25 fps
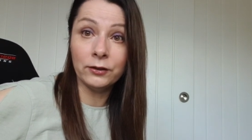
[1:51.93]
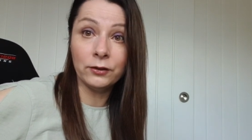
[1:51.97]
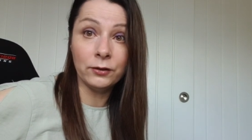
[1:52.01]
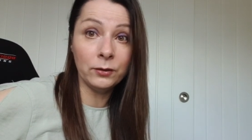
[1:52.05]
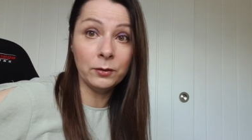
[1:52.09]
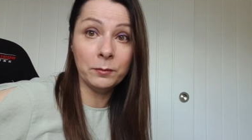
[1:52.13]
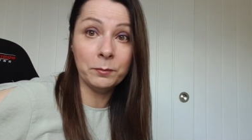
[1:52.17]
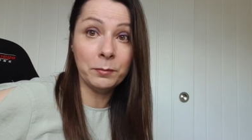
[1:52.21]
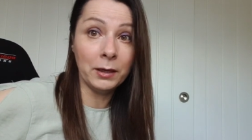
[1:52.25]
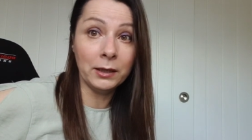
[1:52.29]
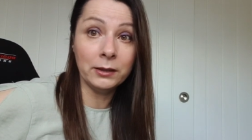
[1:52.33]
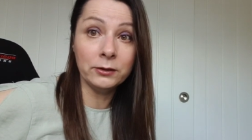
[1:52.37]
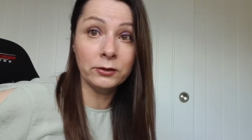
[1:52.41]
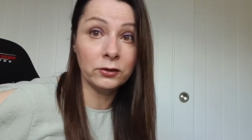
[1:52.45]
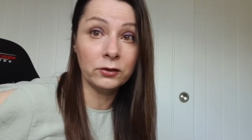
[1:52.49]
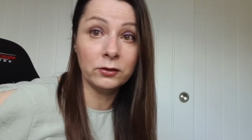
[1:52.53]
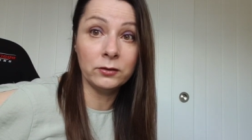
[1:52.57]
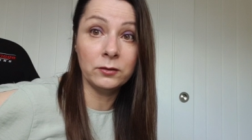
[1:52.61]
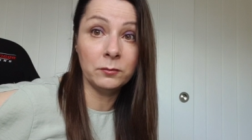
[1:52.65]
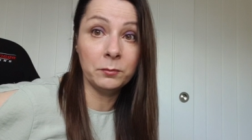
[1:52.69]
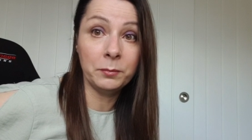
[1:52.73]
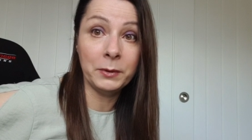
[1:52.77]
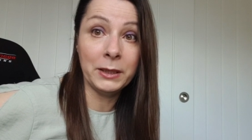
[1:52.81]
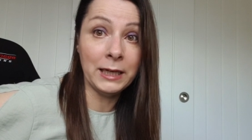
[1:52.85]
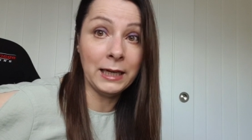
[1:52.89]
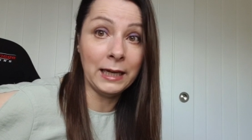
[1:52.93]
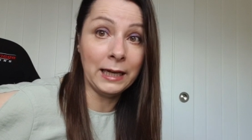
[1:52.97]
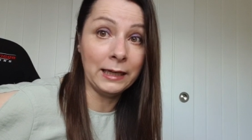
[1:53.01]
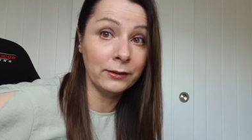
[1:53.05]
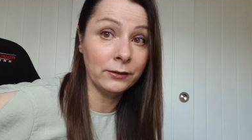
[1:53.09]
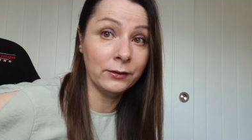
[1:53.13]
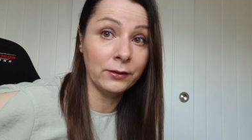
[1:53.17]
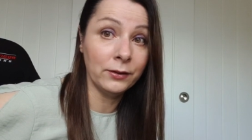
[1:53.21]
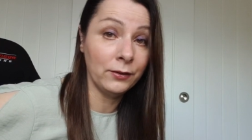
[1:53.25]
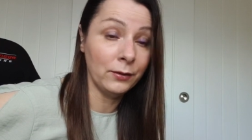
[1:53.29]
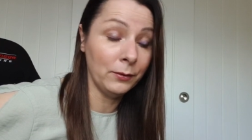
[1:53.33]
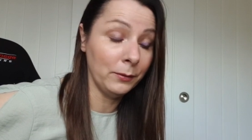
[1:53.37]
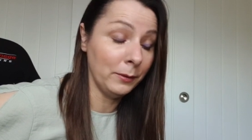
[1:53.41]
to do it, blokes shouldn't be
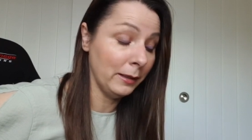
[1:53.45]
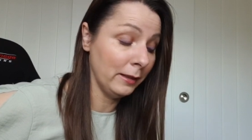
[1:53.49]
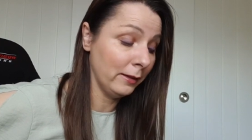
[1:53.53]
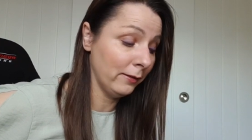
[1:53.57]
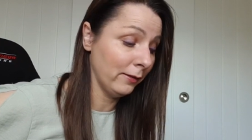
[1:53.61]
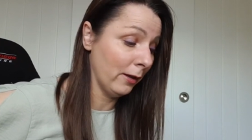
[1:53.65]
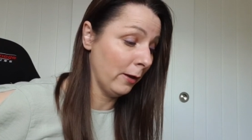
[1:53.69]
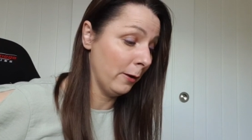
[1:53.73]
allowed to do it.